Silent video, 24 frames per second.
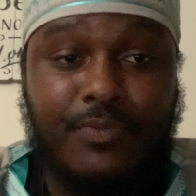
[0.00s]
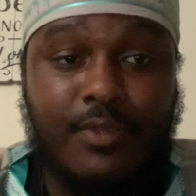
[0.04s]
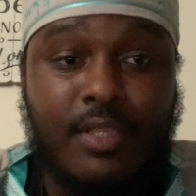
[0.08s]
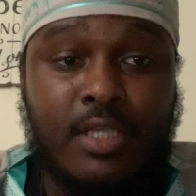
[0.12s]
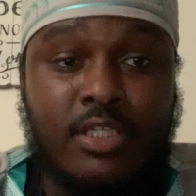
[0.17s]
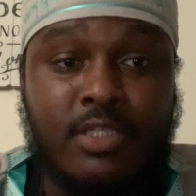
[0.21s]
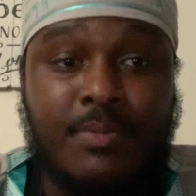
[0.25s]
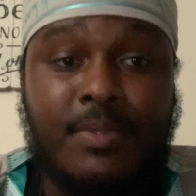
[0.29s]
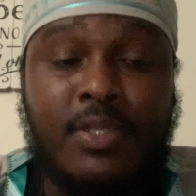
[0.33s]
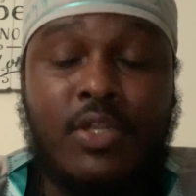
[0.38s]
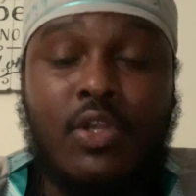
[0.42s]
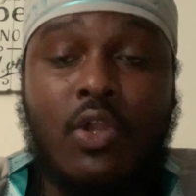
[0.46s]

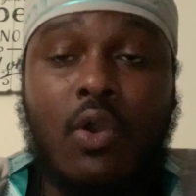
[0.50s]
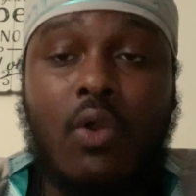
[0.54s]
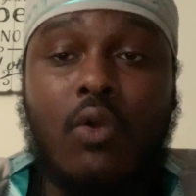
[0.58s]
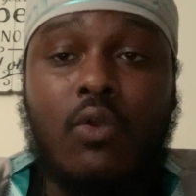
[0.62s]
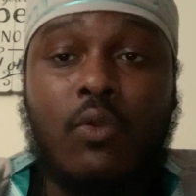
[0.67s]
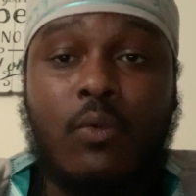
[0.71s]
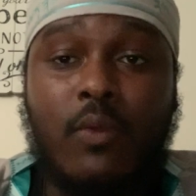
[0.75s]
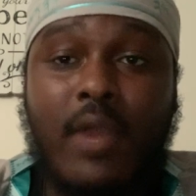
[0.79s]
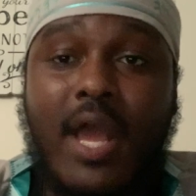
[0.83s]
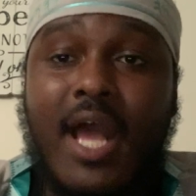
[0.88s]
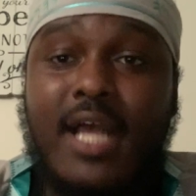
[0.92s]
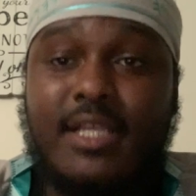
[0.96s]
It's gonna be known
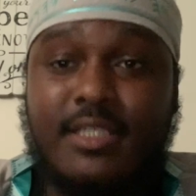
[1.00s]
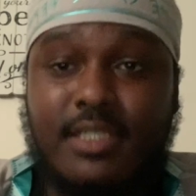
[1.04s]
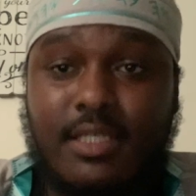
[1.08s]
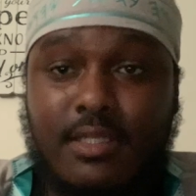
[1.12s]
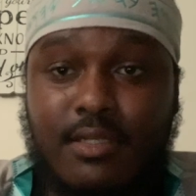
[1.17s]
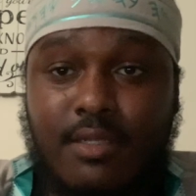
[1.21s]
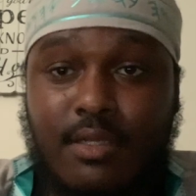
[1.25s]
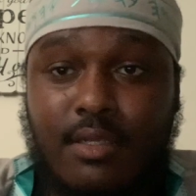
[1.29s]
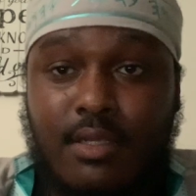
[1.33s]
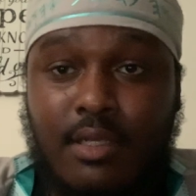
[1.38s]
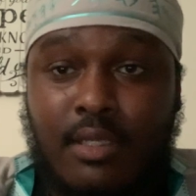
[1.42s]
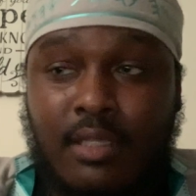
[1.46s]
who has it.
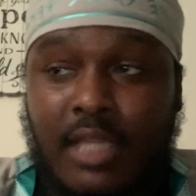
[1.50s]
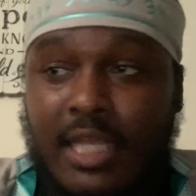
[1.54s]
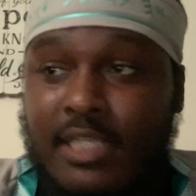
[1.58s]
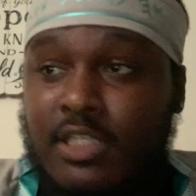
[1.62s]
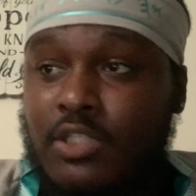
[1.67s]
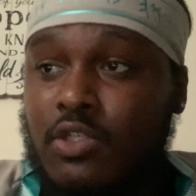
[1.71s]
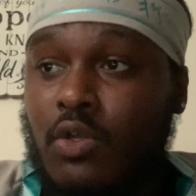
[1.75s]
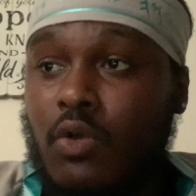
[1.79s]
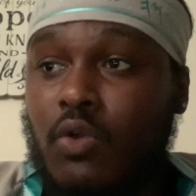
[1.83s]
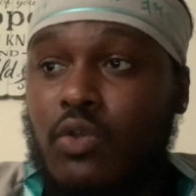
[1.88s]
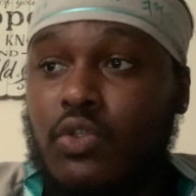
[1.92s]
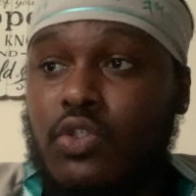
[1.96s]
Like
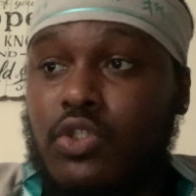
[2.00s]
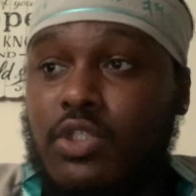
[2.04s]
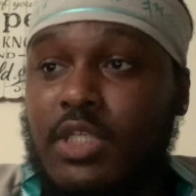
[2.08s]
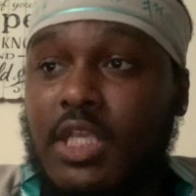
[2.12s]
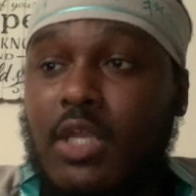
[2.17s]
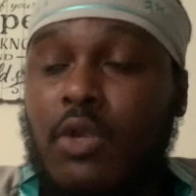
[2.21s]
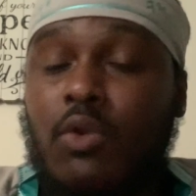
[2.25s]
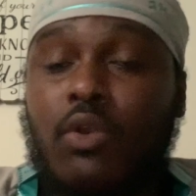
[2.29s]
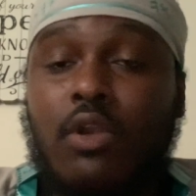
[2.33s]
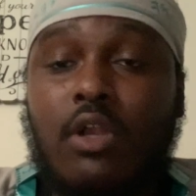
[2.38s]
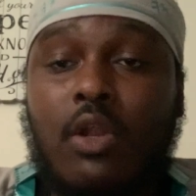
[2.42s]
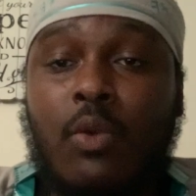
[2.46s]
this whole
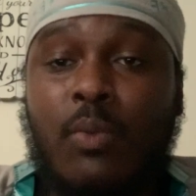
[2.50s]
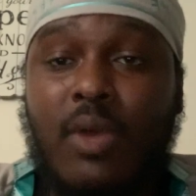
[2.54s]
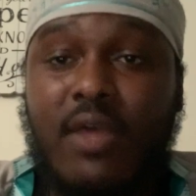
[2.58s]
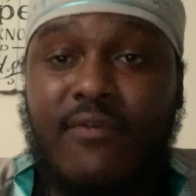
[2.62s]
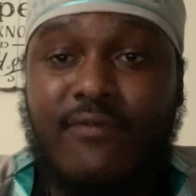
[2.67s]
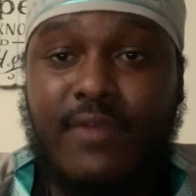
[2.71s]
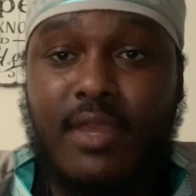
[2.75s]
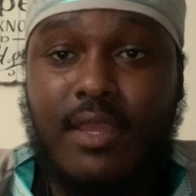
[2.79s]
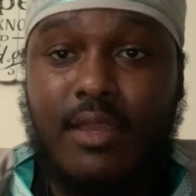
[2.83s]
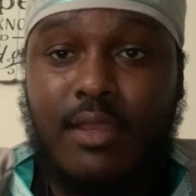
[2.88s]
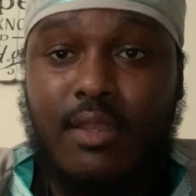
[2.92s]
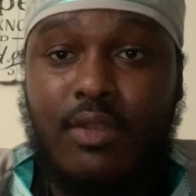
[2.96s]
seat on the
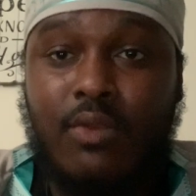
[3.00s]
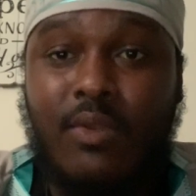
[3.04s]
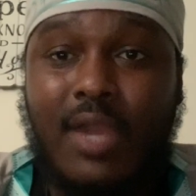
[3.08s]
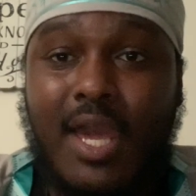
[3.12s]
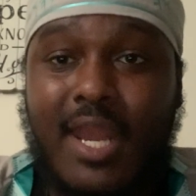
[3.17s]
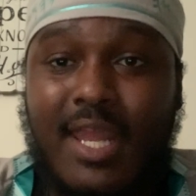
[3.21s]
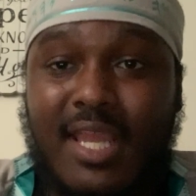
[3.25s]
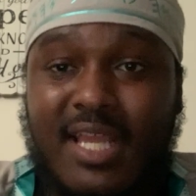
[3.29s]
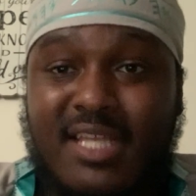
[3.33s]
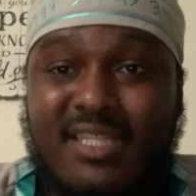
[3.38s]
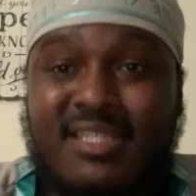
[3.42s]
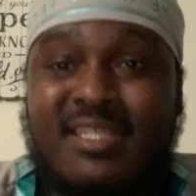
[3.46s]
web, you
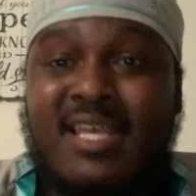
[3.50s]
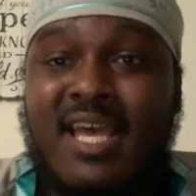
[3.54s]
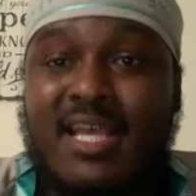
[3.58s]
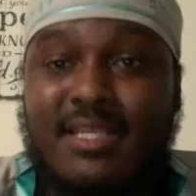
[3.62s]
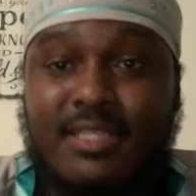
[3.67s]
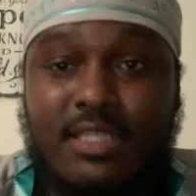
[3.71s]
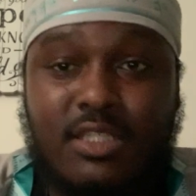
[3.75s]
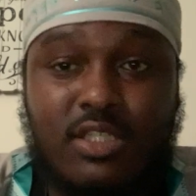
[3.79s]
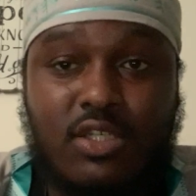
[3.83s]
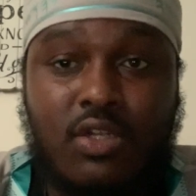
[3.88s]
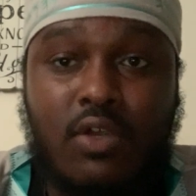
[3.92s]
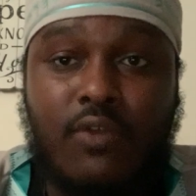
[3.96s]
gotta get
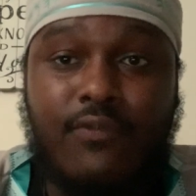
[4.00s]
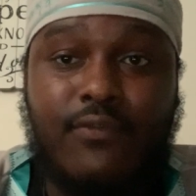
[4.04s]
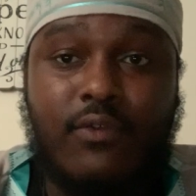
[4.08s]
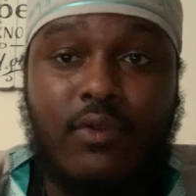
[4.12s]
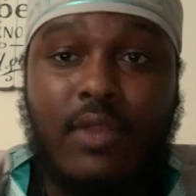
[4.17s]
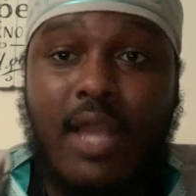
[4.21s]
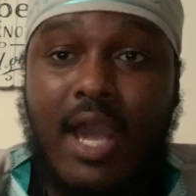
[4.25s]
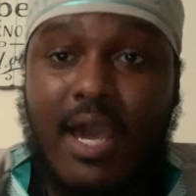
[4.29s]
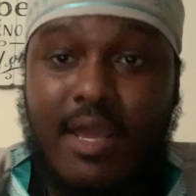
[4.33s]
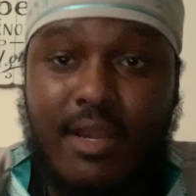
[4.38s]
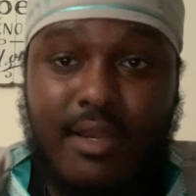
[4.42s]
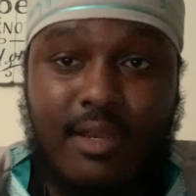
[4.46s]
tested to know if you
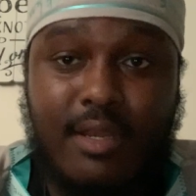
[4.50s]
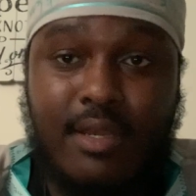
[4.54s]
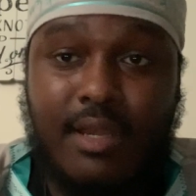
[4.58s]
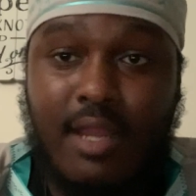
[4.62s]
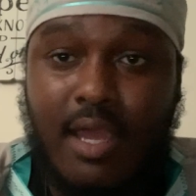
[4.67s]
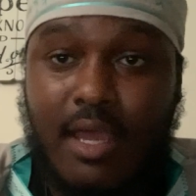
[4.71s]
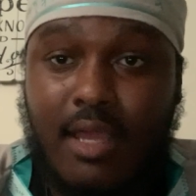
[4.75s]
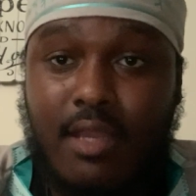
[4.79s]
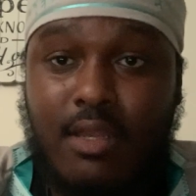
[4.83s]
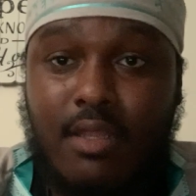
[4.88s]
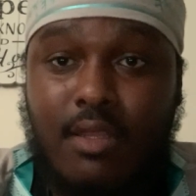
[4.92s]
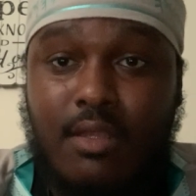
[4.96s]
got it or
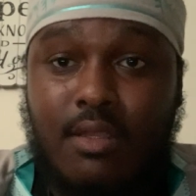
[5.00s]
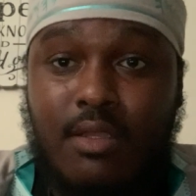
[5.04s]
not.